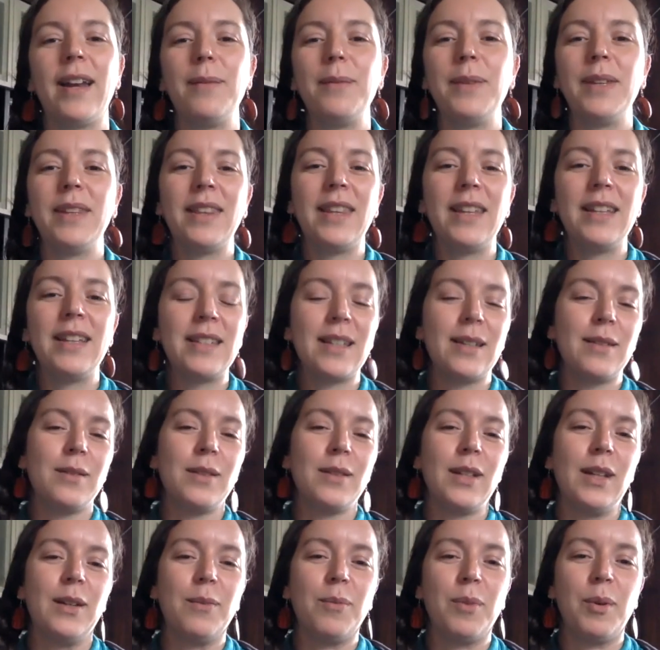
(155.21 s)
I mean, things
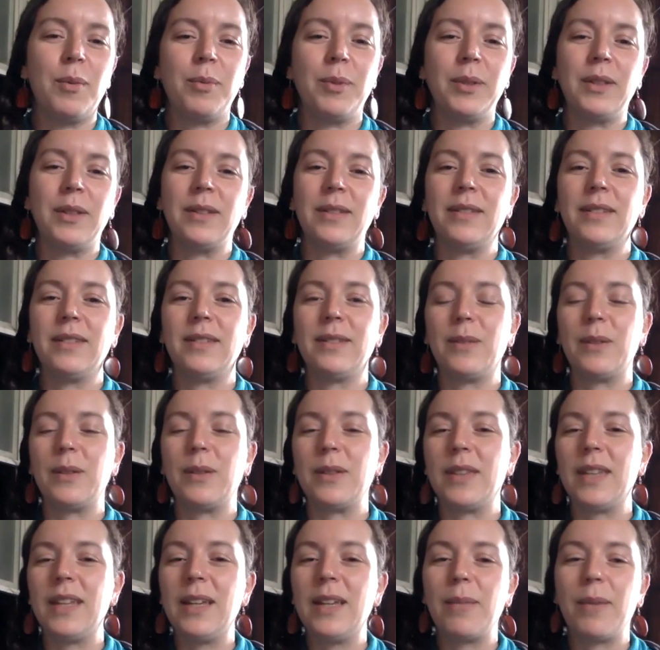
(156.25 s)
that people
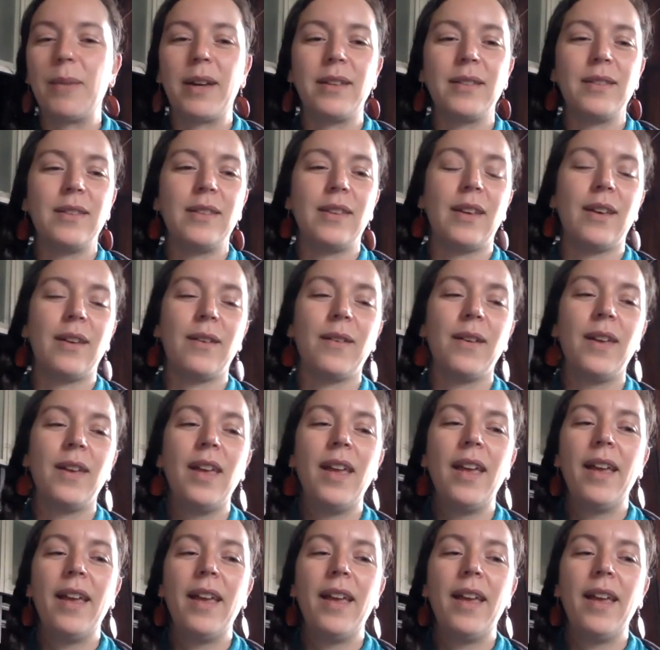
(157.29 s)
don't think about. So